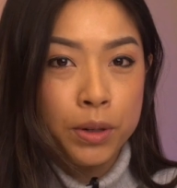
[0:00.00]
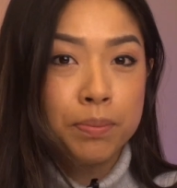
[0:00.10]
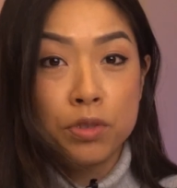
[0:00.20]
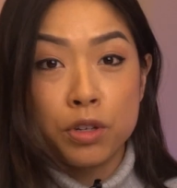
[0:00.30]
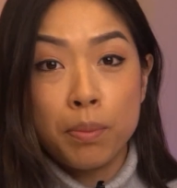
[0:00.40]
or
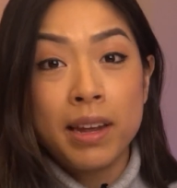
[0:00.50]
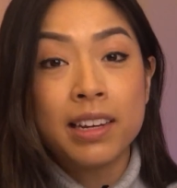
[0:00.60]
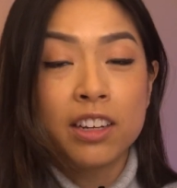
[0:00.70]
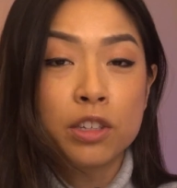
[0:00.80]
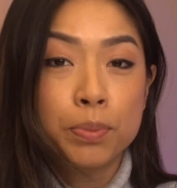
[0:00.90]

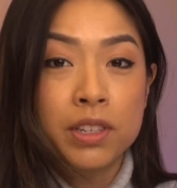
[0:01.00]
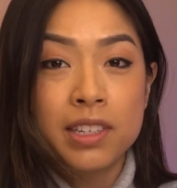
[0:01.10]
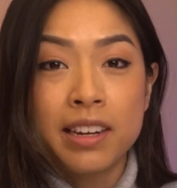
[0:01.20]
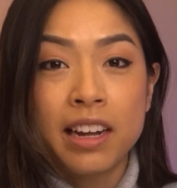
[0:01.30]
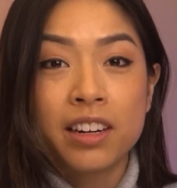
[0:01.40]
domain experts,
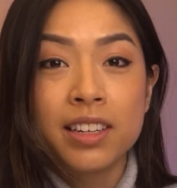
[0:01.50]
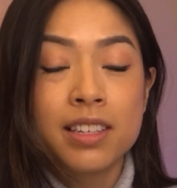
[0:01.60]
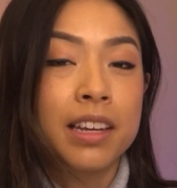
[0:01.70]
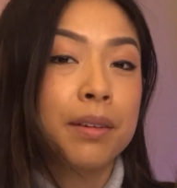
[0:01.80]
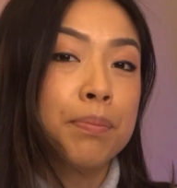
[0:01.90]
in
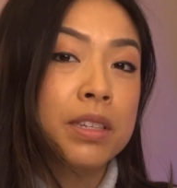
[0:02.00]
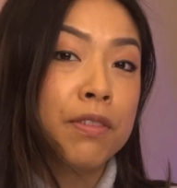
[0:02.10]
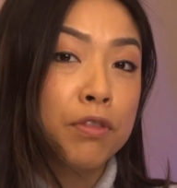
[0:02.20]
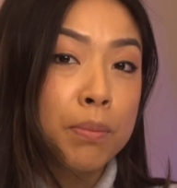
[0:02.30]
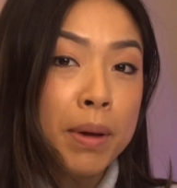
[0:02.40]
areas like
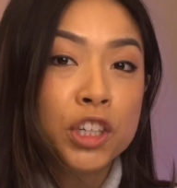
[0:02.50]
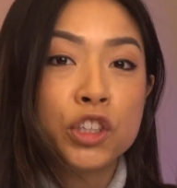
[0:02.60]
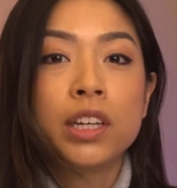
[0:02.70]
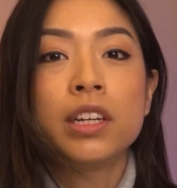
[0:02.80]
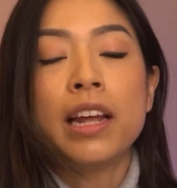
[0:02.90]

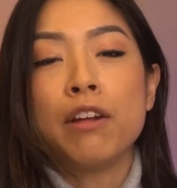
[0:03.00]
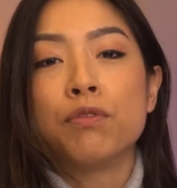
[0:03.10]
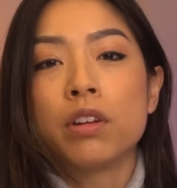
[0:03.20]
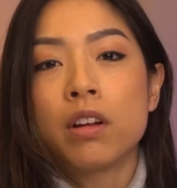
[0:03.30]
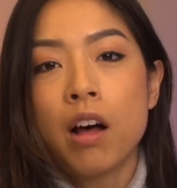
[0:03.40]
misinformation,
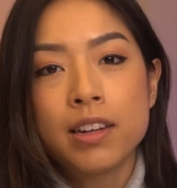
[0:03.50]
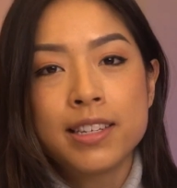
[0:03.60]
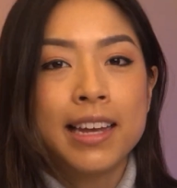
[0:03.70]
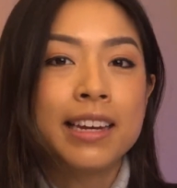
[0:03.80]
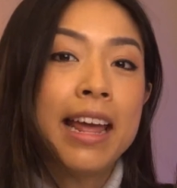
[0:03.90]
hateful
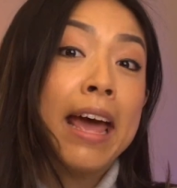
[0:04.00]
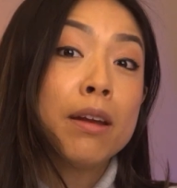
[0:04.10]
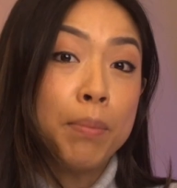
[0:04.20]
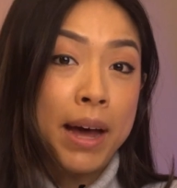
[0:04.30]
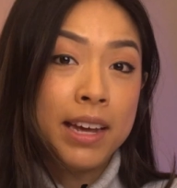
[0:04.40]
content,
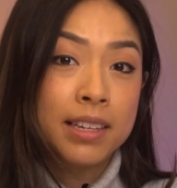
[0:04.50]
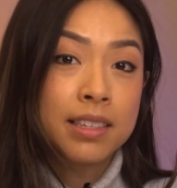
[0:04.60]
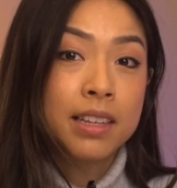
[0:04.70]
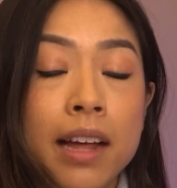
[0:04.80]
and bias,